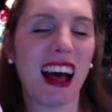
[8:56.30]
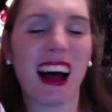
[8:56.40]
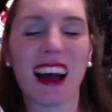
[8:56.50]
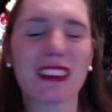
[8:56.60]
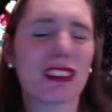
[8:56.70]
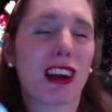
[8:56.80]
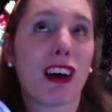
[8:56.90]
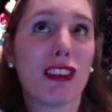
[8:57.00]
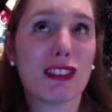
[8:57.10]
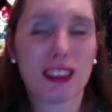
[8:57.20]
I
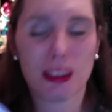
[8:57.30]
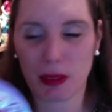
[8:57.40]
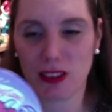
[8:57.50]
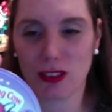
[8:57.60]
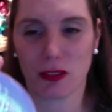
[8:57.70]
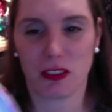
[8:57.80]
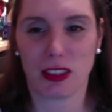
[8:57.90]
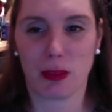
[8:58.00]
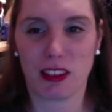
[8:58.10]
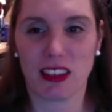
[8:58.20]
can't do the mental
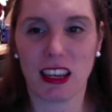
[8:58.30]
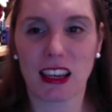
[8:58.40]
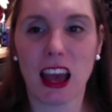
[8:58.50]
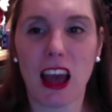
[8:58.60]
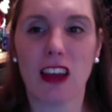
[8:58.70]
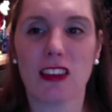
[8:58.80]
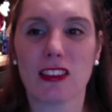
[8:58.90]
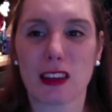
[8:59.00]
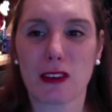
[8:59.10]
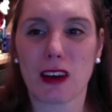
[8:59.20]
arithmetic.
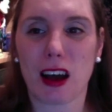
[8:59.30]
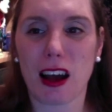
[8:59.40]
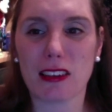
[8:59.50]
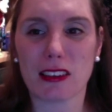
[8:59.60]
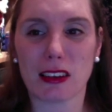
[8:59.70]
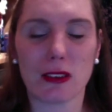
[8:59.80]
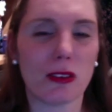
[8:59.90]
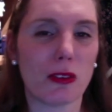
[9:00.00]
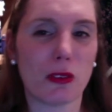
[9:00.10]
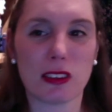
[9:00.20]
So I don't know.
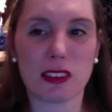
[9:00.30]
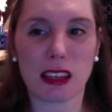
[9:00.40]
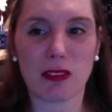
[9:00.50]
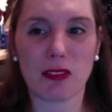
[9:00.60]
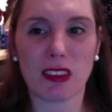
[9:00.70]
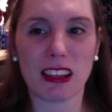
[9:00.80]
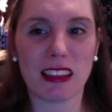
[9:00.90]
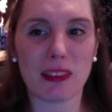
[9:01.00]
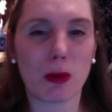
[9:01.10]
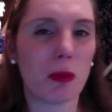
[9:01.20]
What is it?
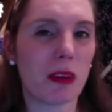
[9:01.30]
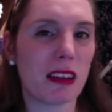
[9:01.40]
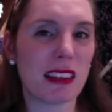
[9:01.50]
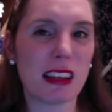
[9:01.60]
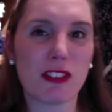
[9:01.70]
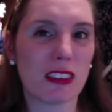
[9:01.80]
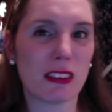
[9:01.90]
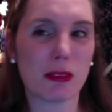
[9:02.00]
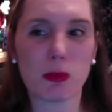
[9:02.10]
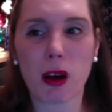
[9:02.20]
It's even
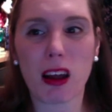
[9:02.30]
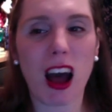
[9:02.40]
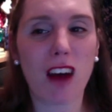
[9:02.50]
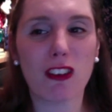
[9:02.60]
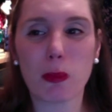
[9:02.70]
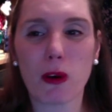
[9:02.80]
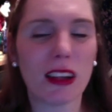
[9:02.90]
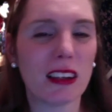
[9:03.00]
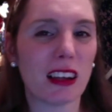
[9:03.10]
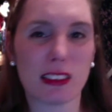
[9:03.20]
half a
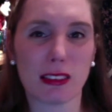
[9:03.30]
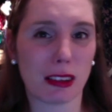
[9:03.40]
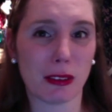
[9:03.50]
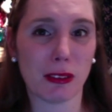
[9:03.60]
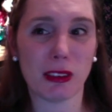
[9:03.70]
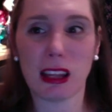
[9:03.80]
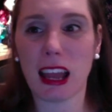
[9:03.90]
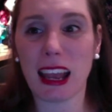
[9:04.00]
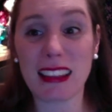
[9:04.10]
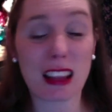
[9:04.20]
point. I don't know. It's a